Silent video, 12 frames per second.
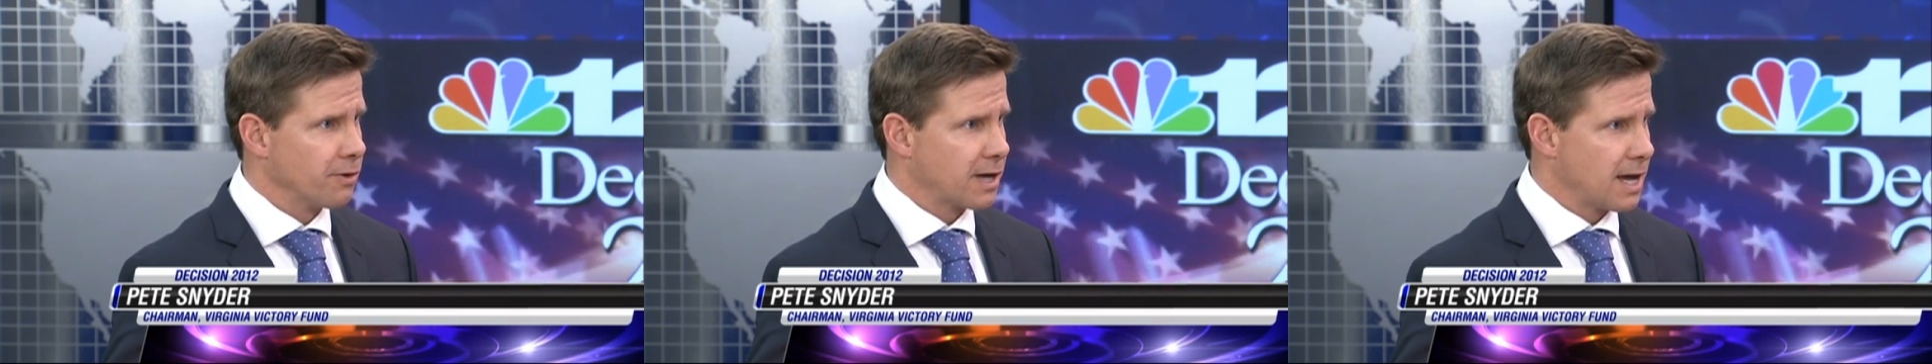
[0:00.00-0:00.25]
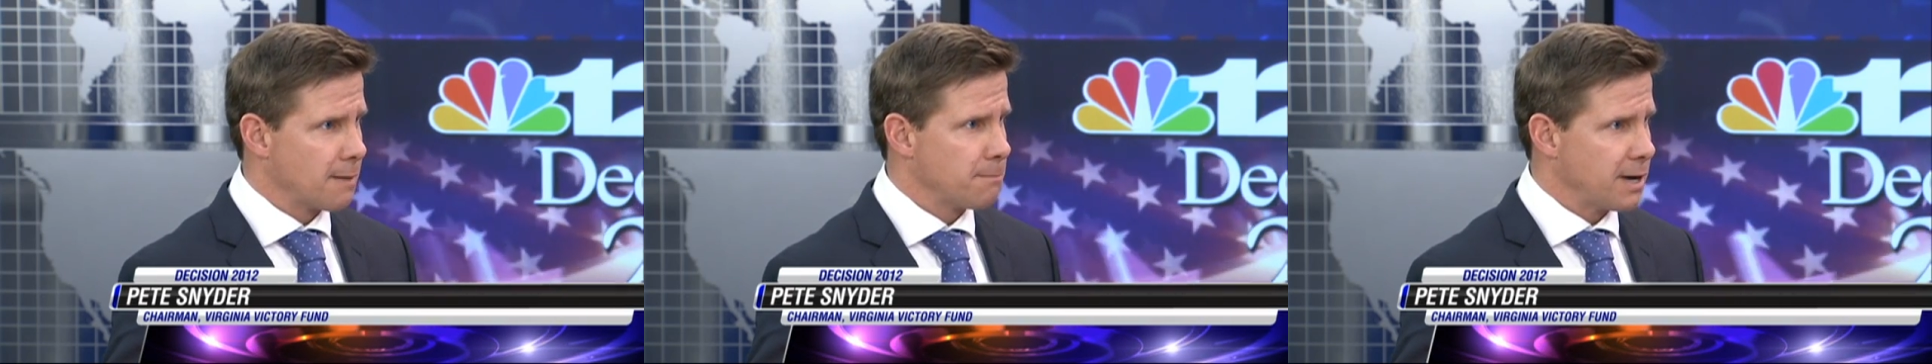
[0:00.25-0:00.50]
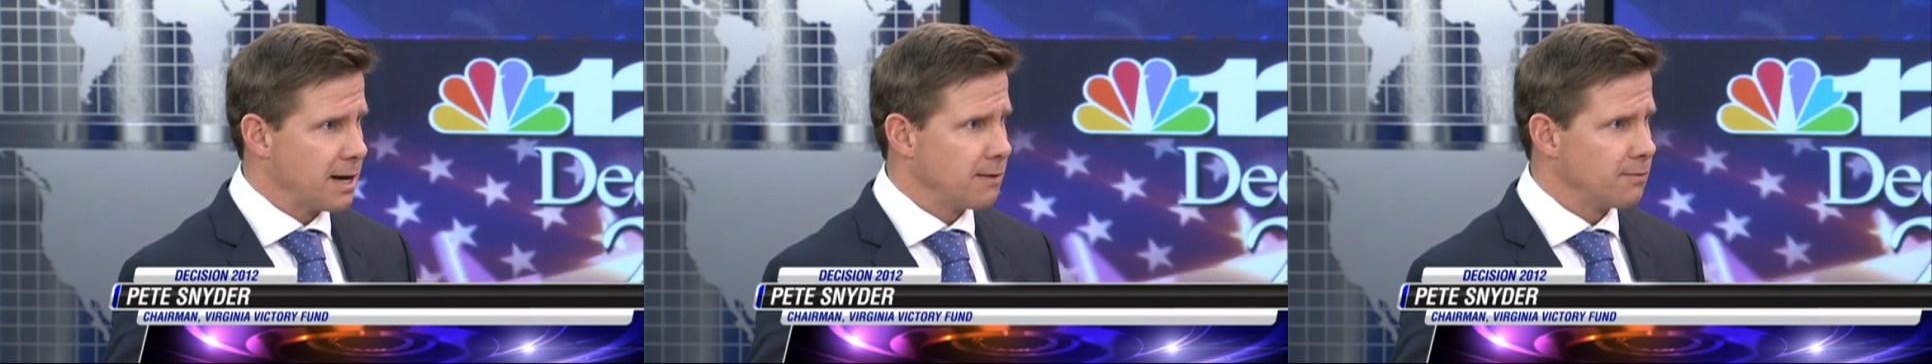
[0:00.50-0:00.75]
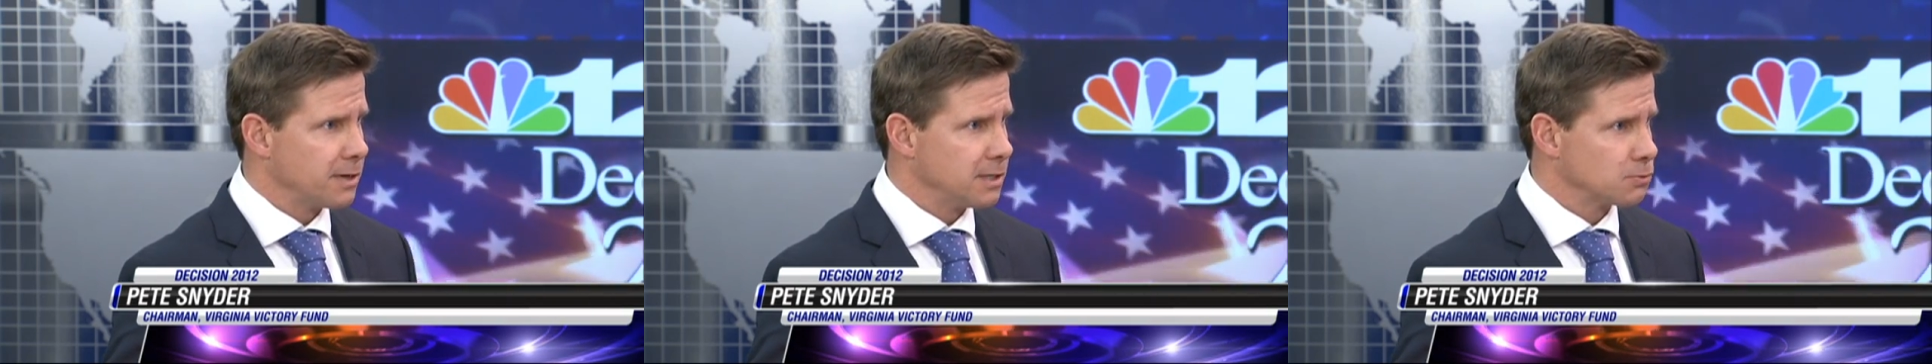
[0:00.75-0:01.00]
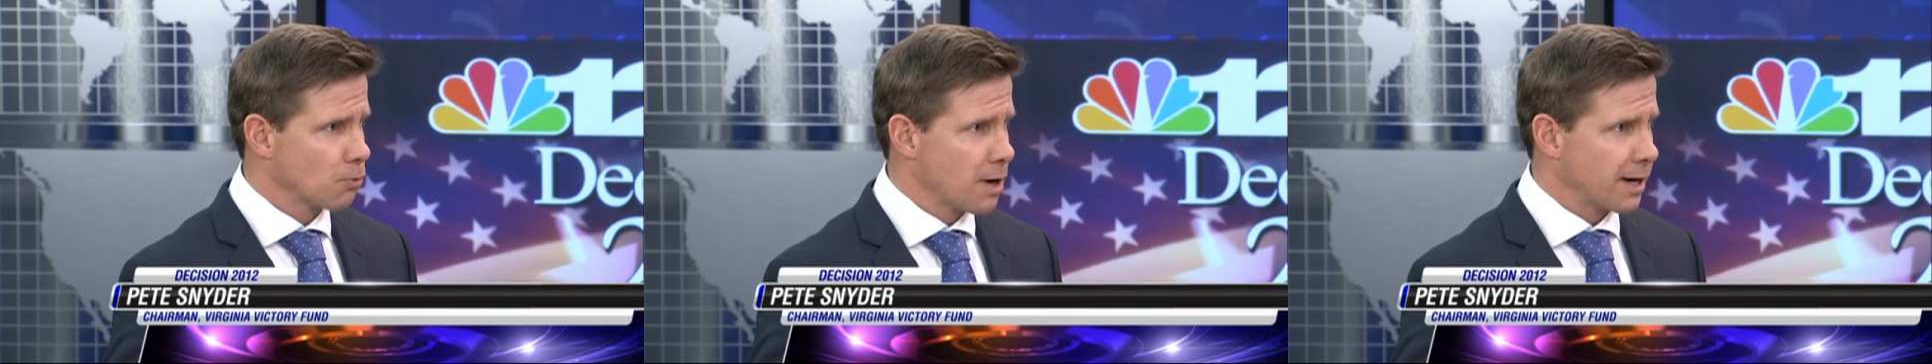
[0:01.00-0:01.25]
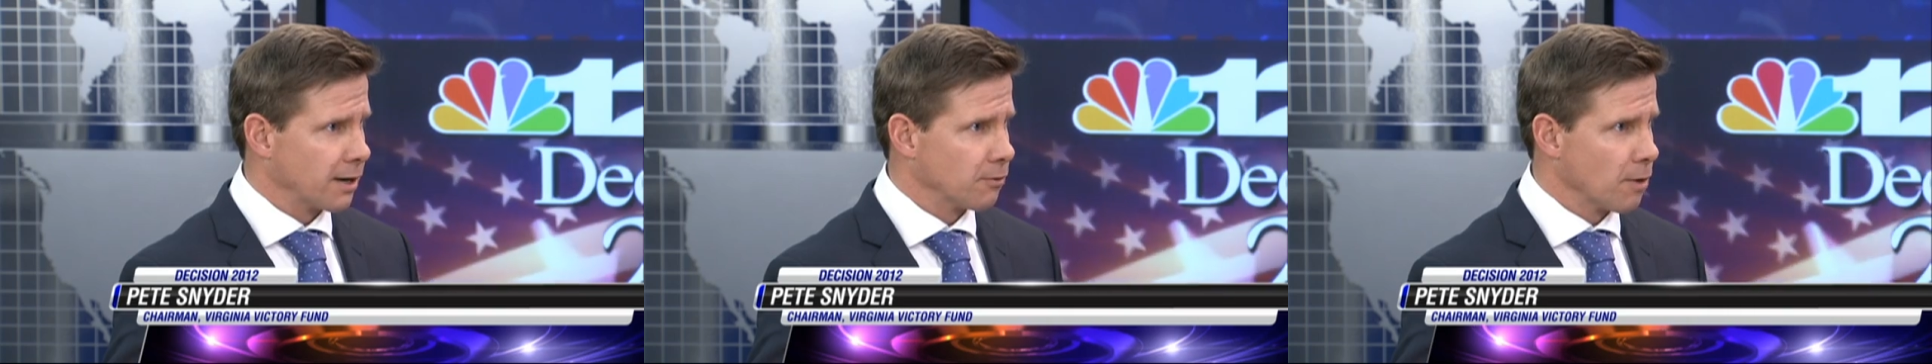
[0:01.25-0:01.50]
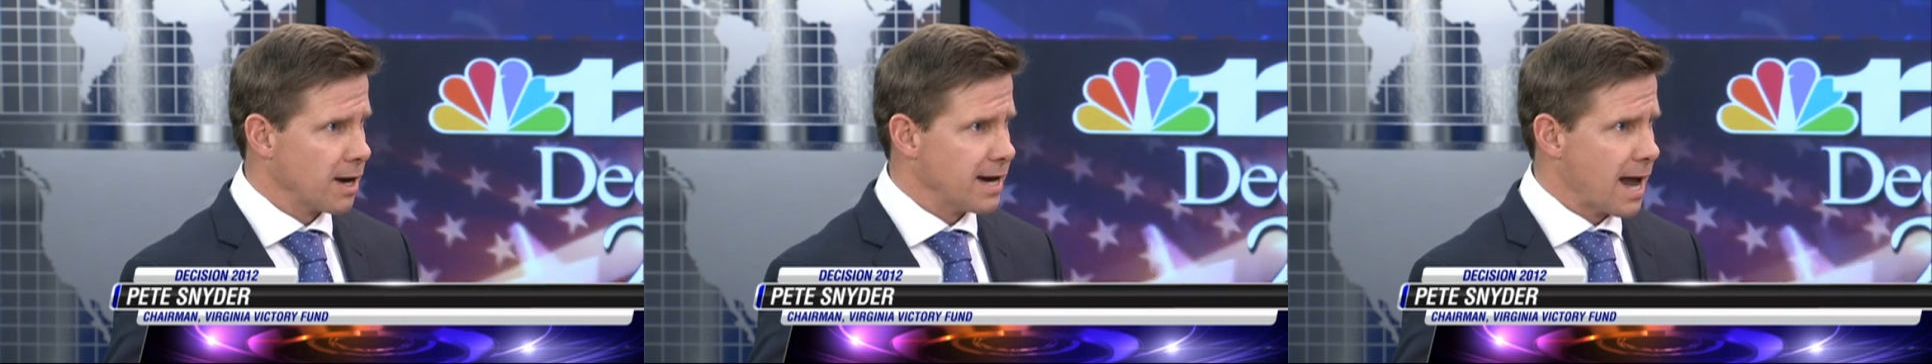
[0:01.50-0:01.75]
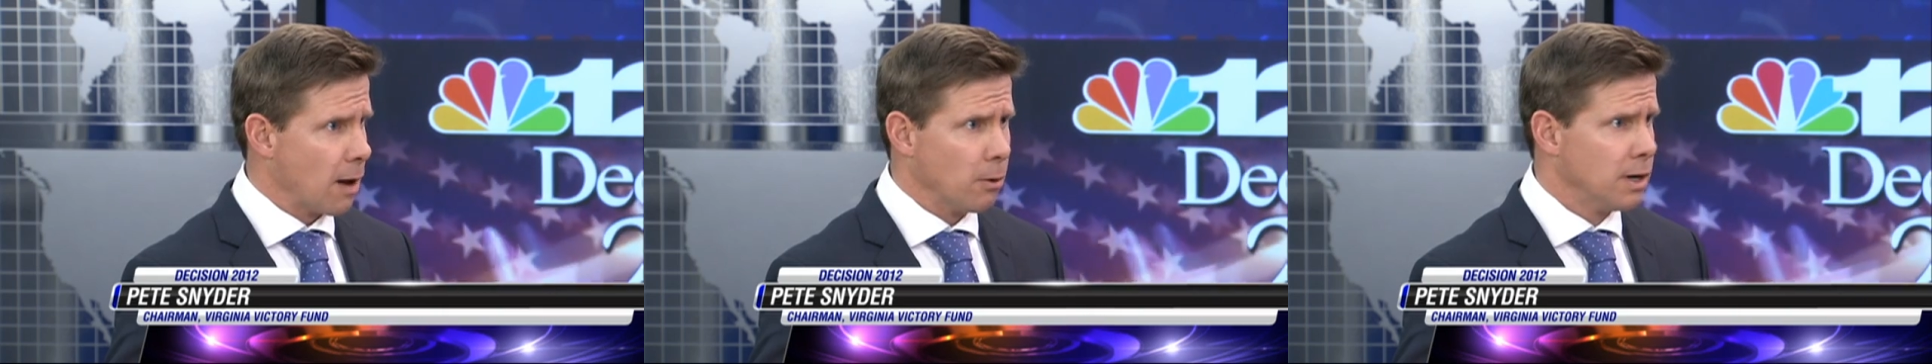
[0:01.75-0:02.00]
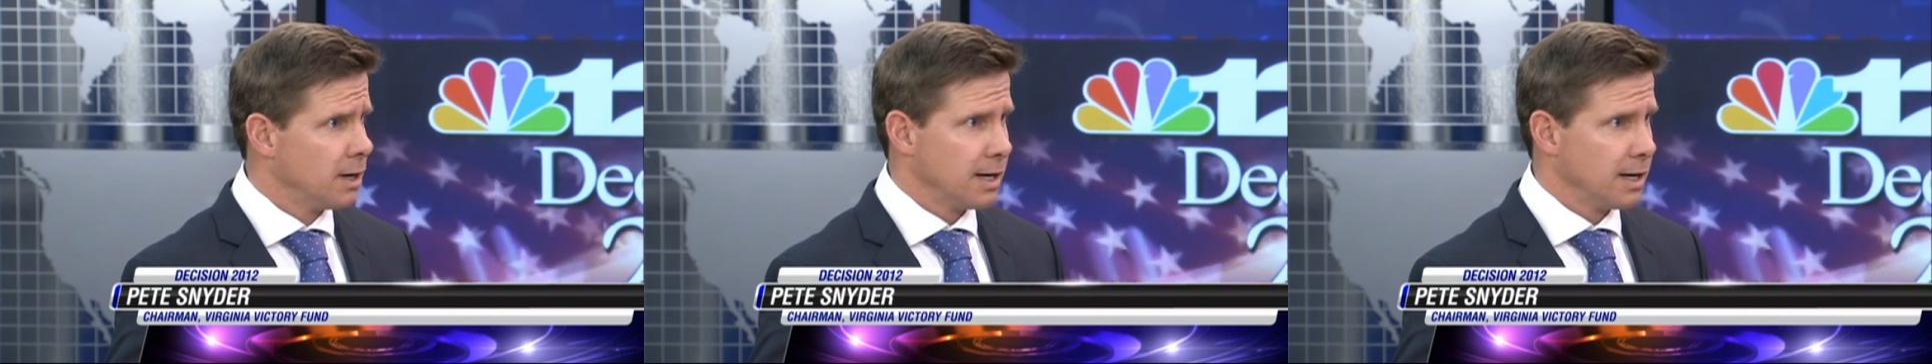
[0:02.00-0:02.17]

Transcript: the campaign that he's running right now.